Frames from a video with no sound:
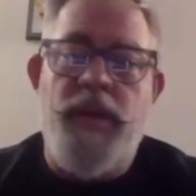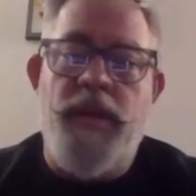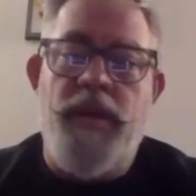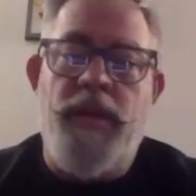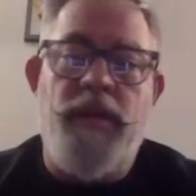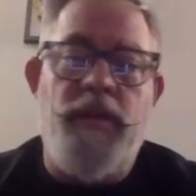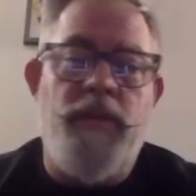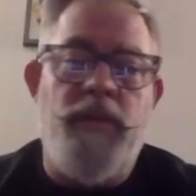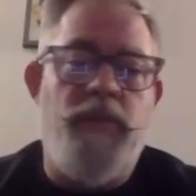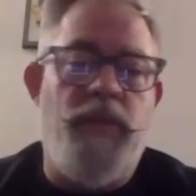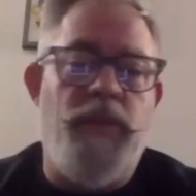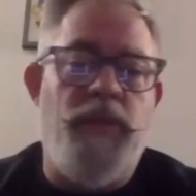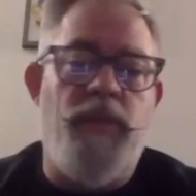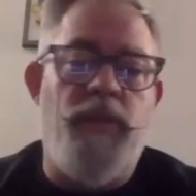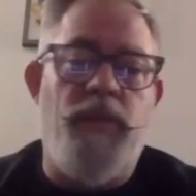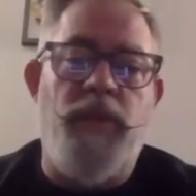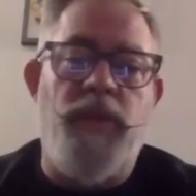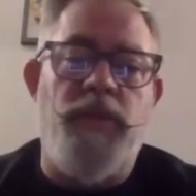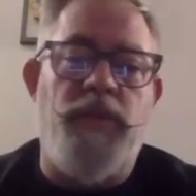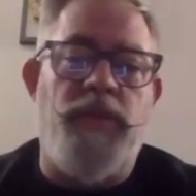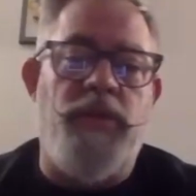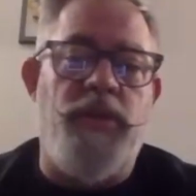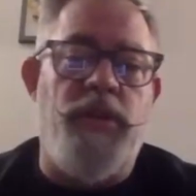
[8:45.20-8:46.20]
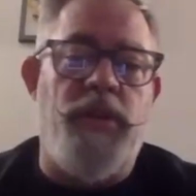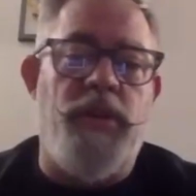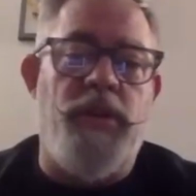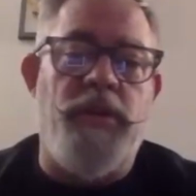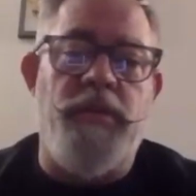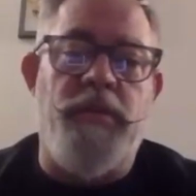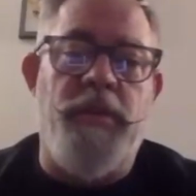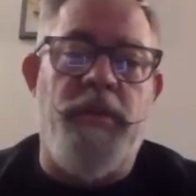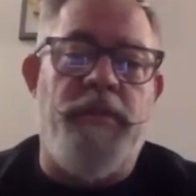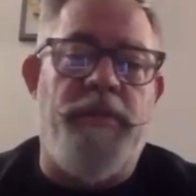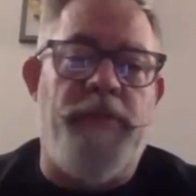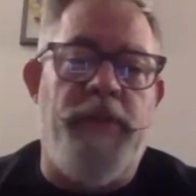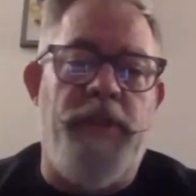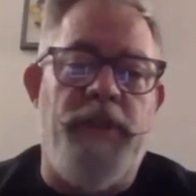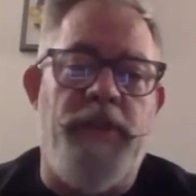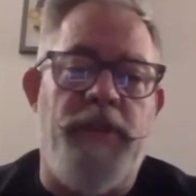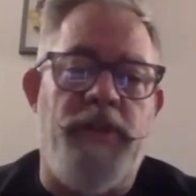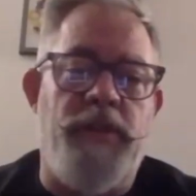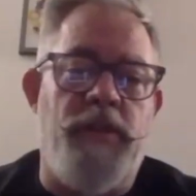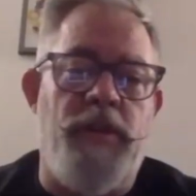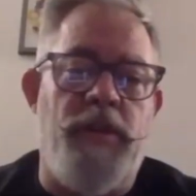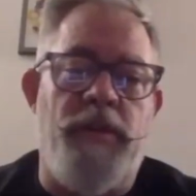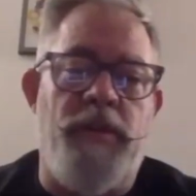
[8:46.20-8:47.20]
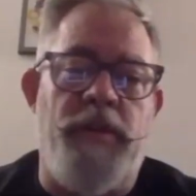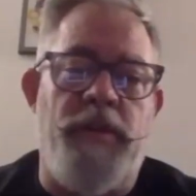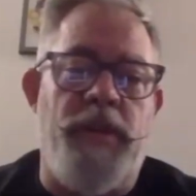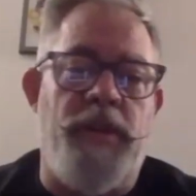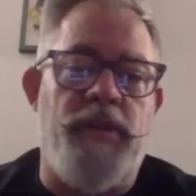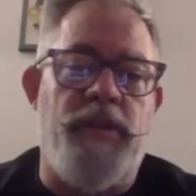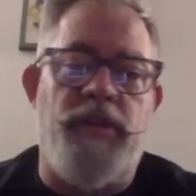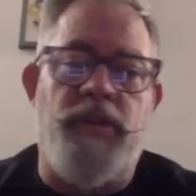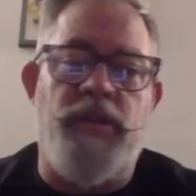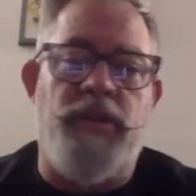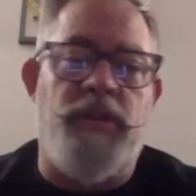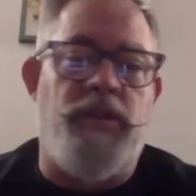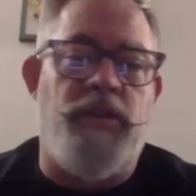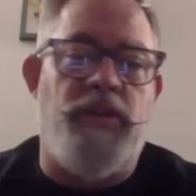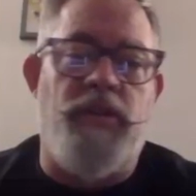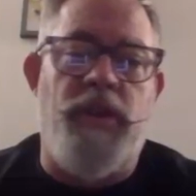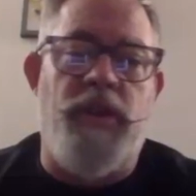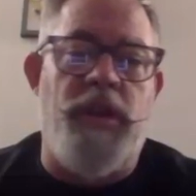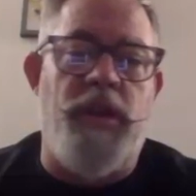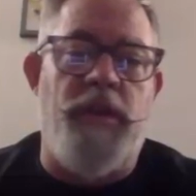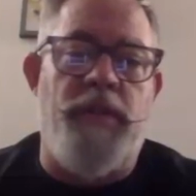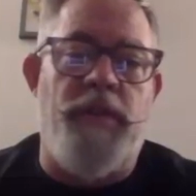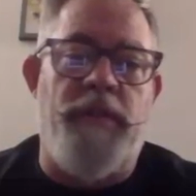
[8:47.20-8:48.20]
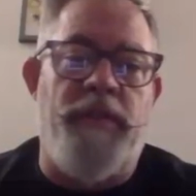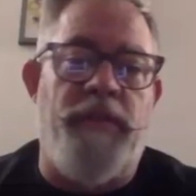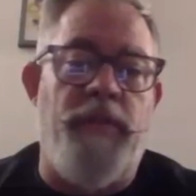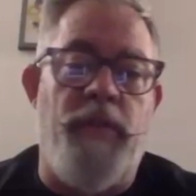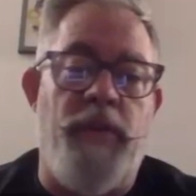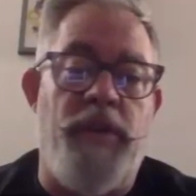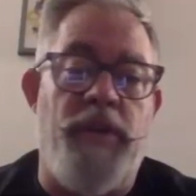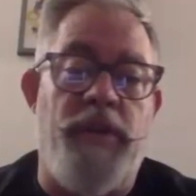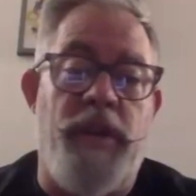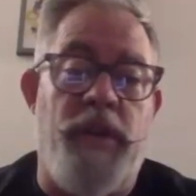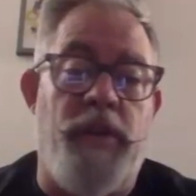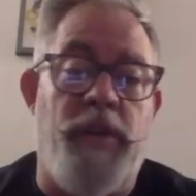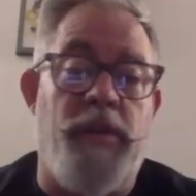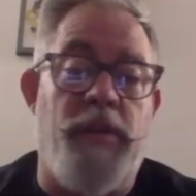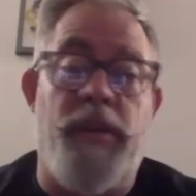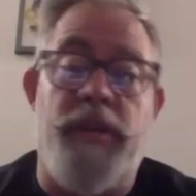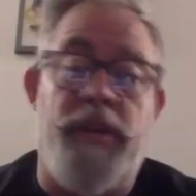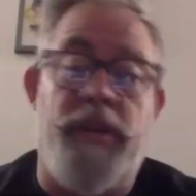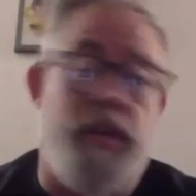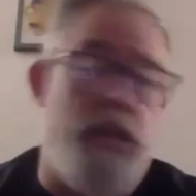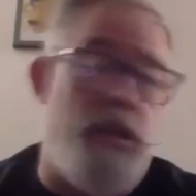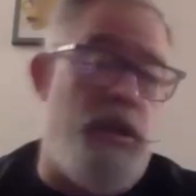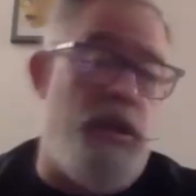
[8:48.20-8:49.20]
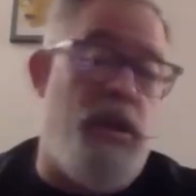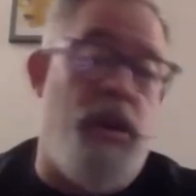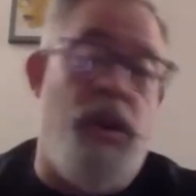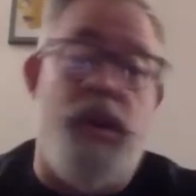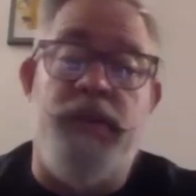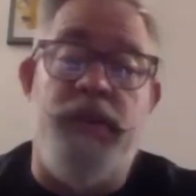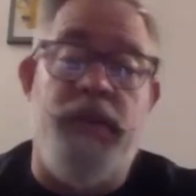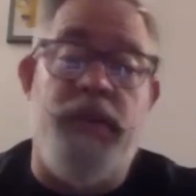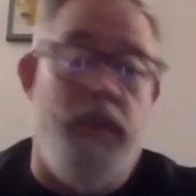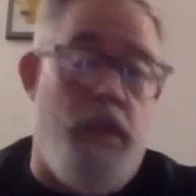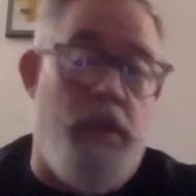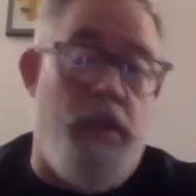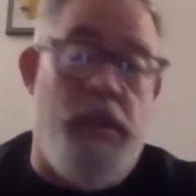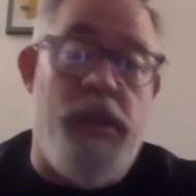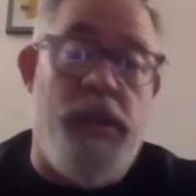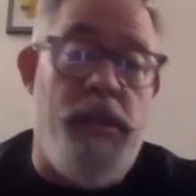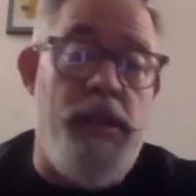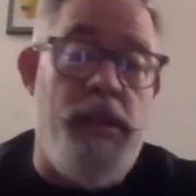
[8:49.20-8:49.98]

Dude, we use jiggers at my place. So, I mean, it's just straight up. If you want a double, it's going to cost you double.